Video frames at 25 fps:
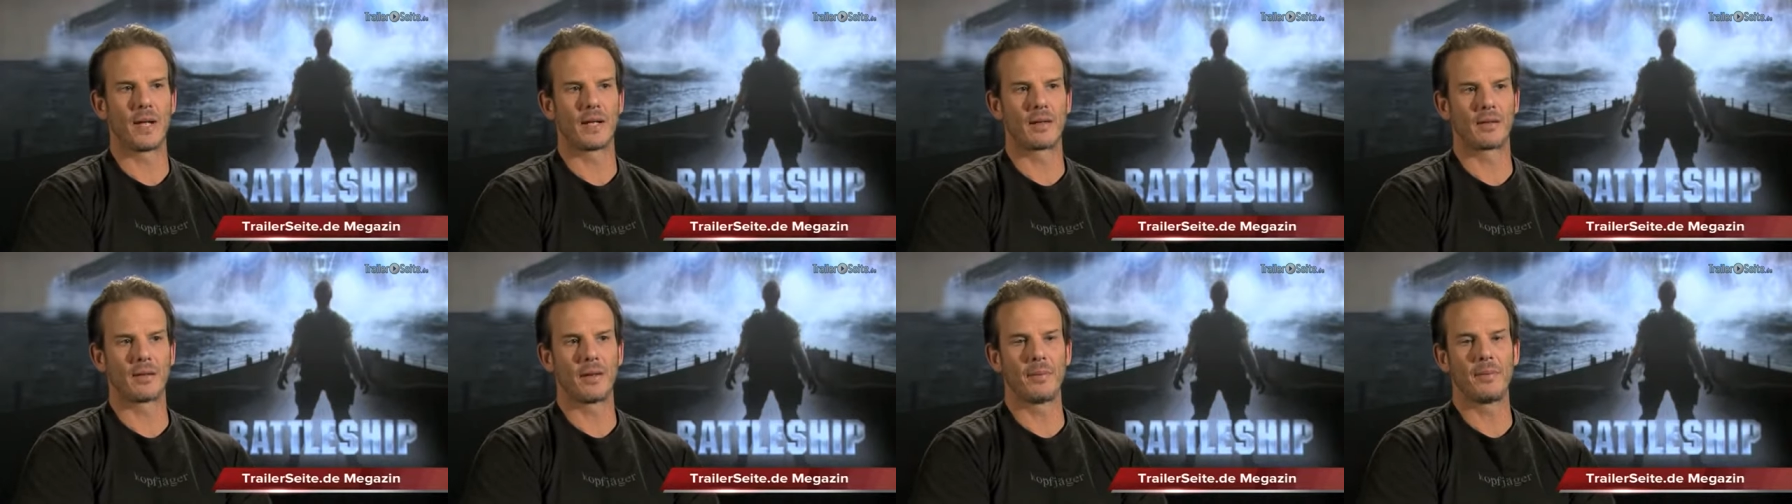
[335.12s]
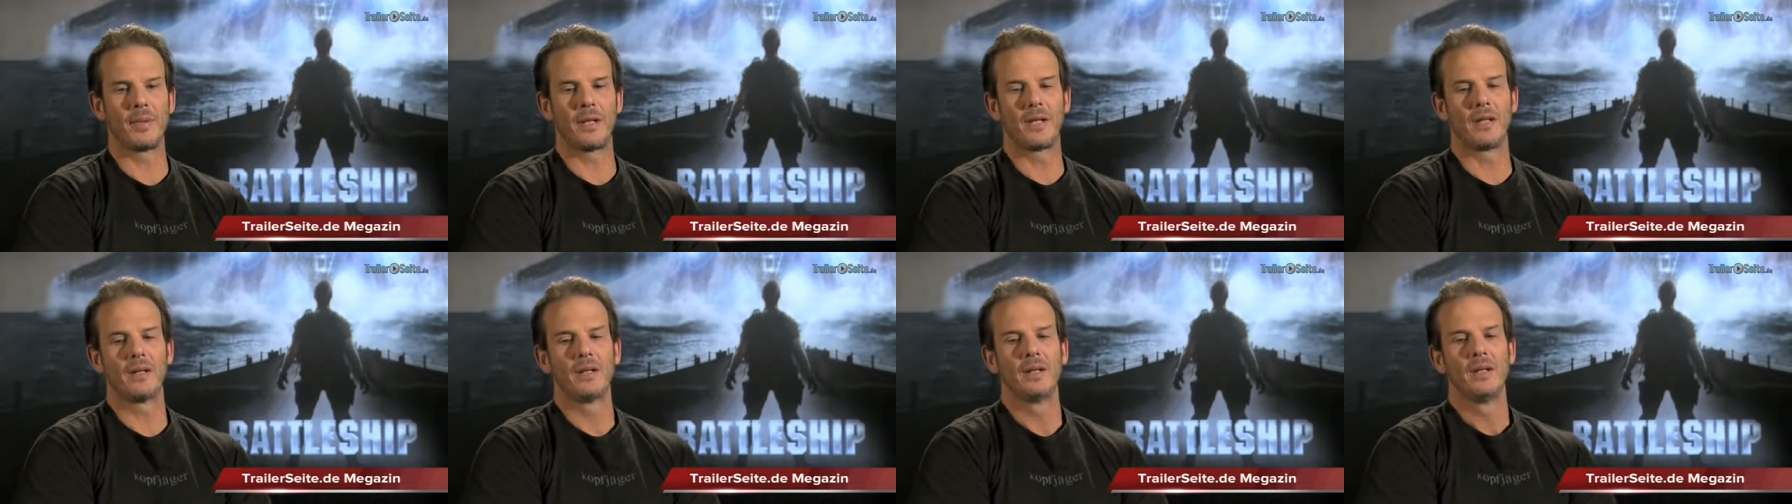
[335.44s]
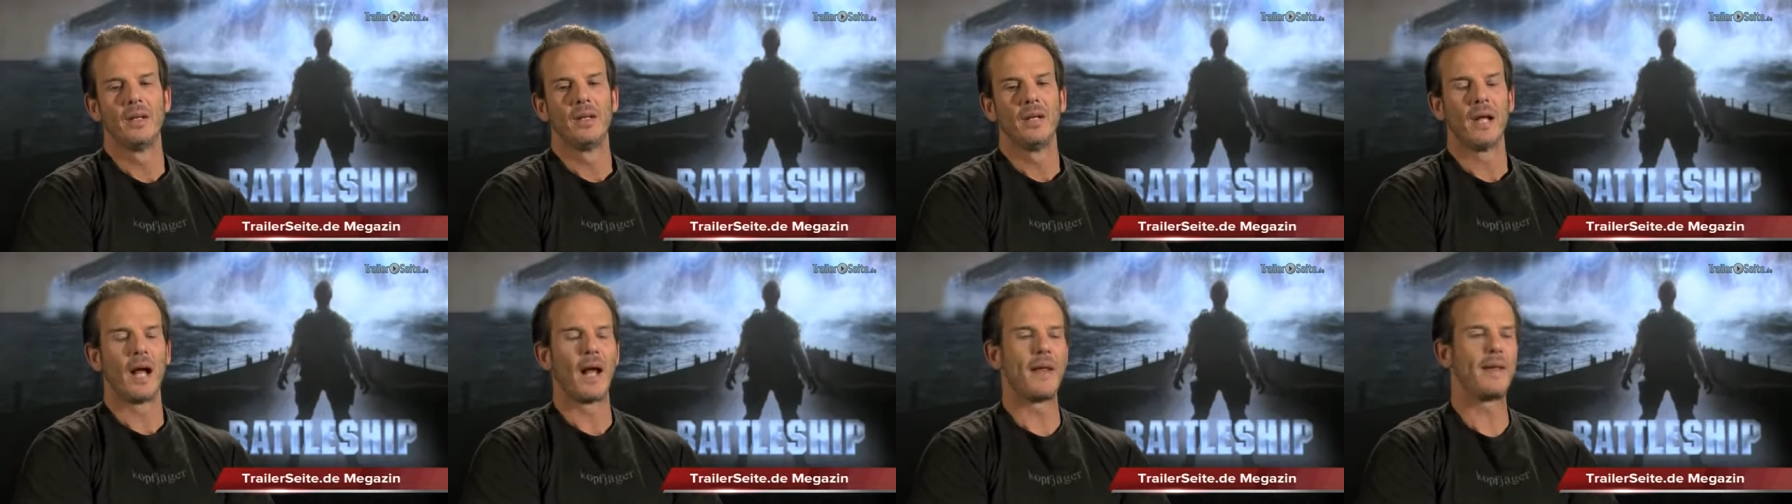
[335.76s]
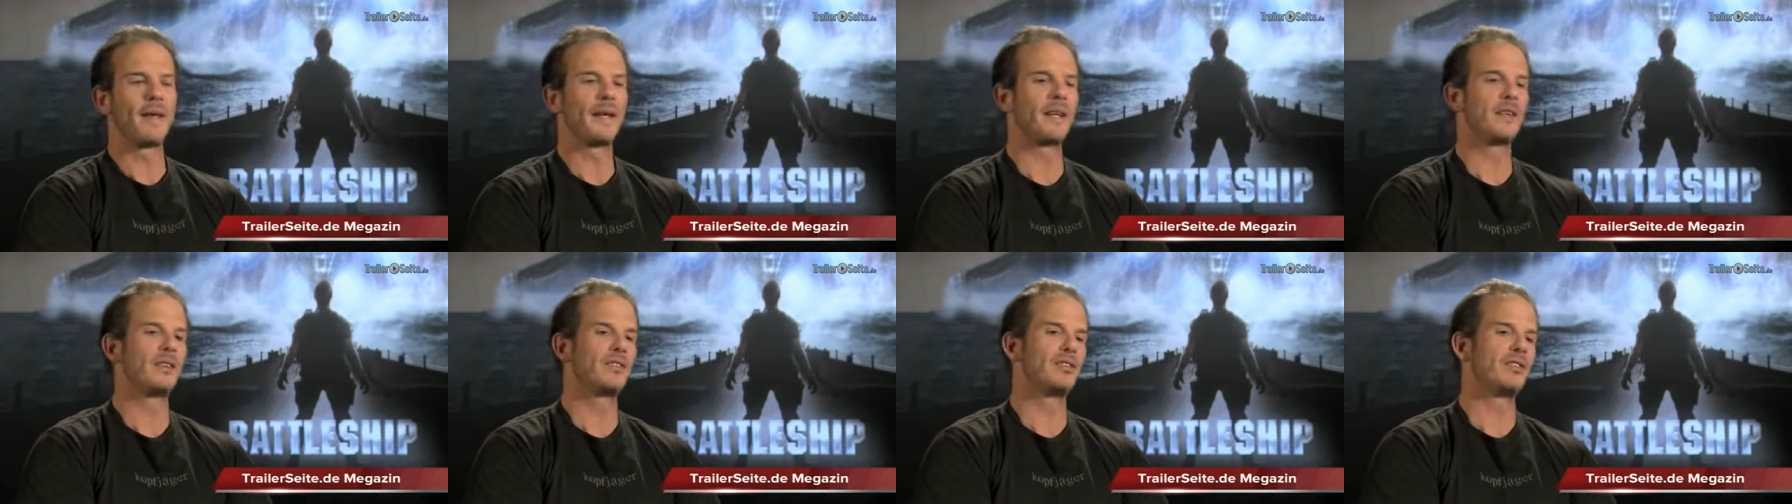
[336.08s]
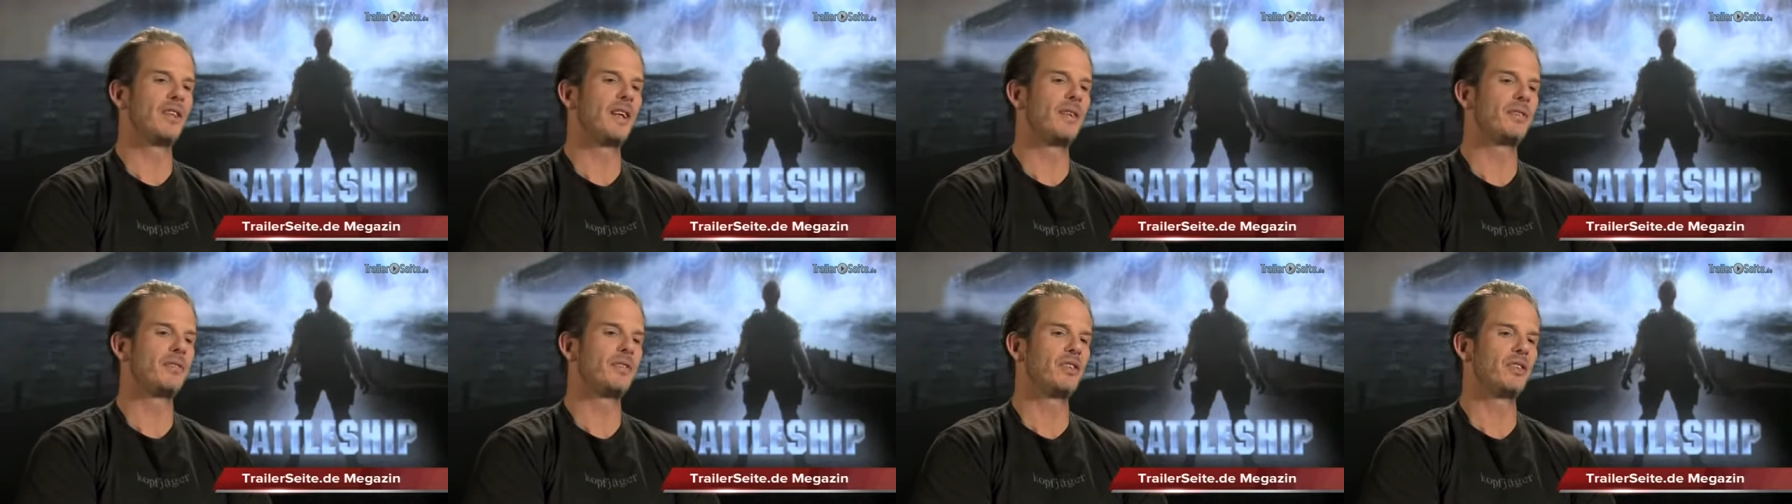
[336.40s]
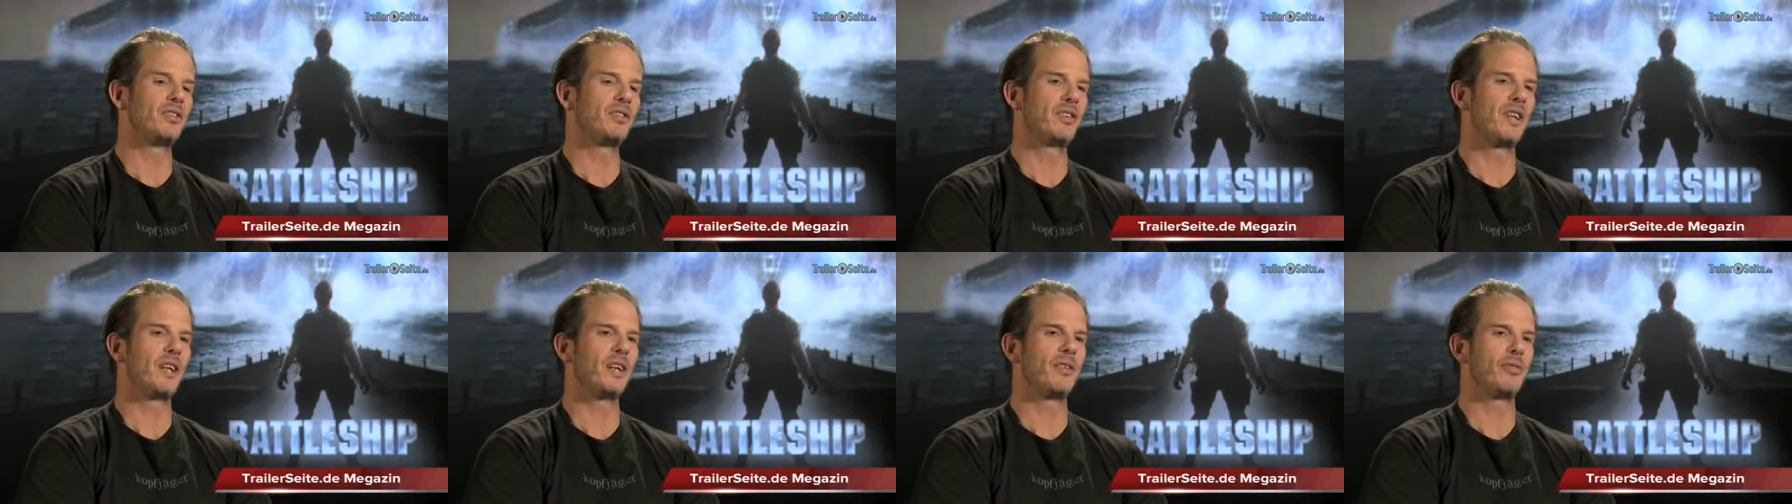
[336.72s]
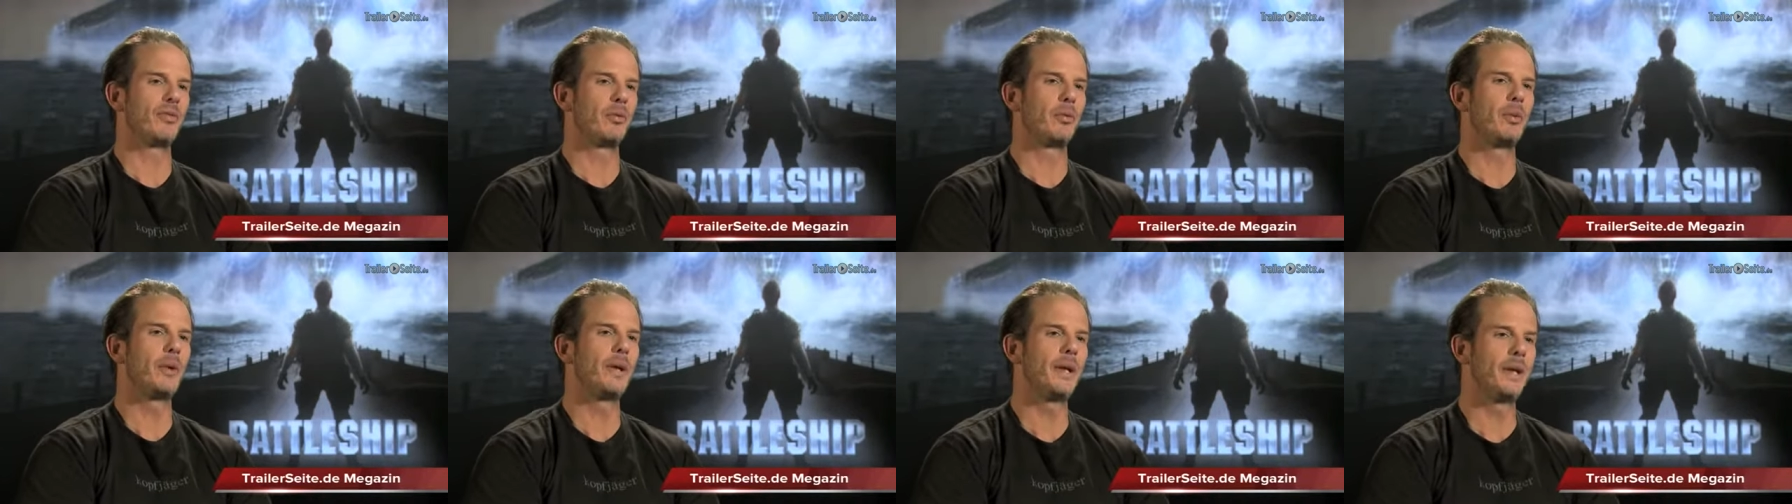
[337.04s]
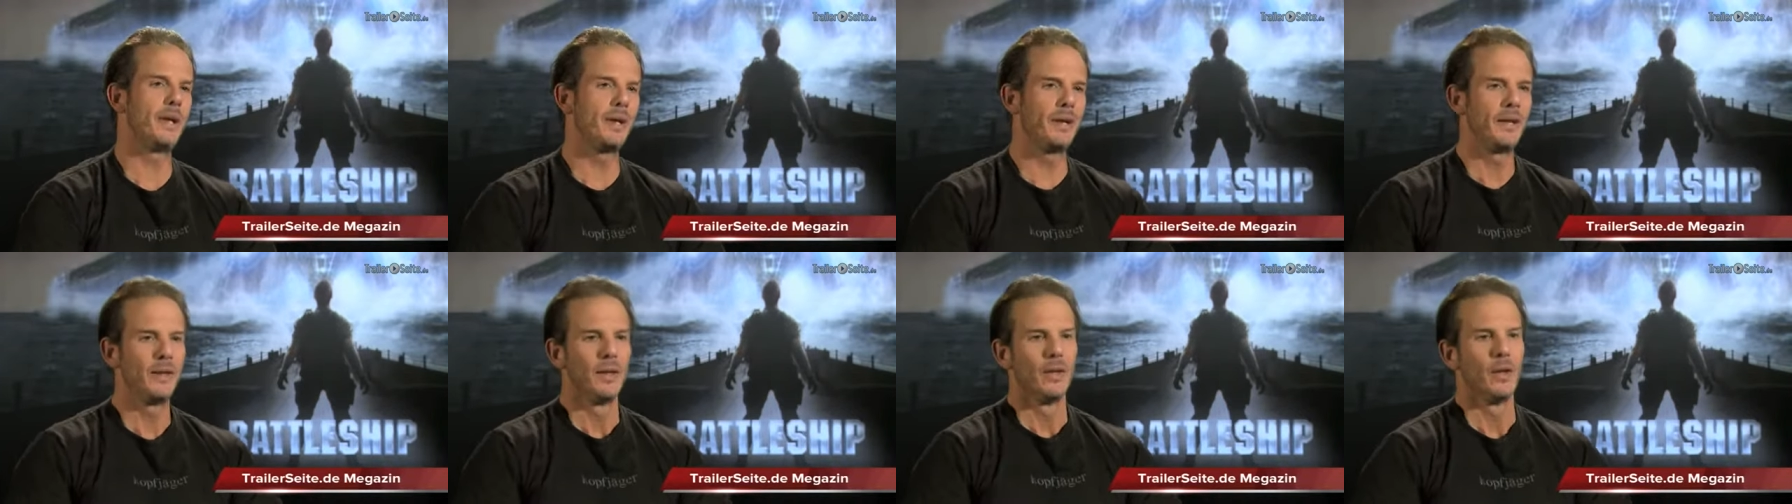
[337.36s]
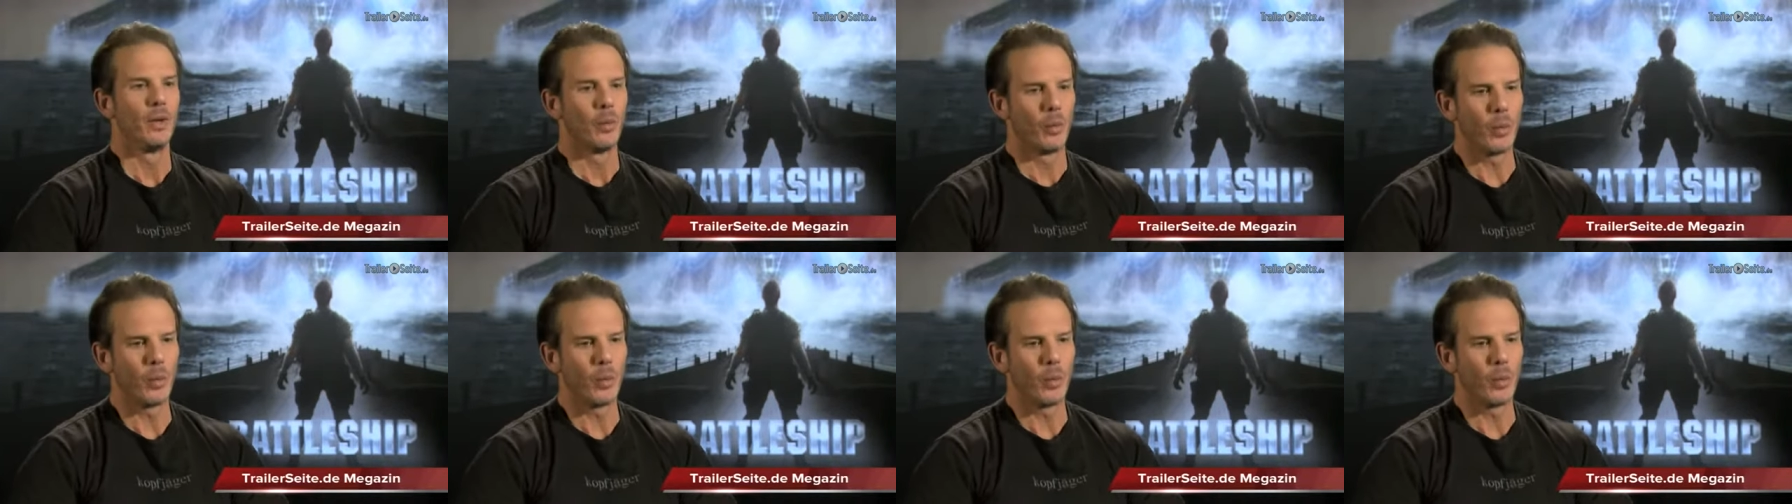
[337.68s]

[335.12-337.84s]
Correct. I mean, I think it's safe to say if we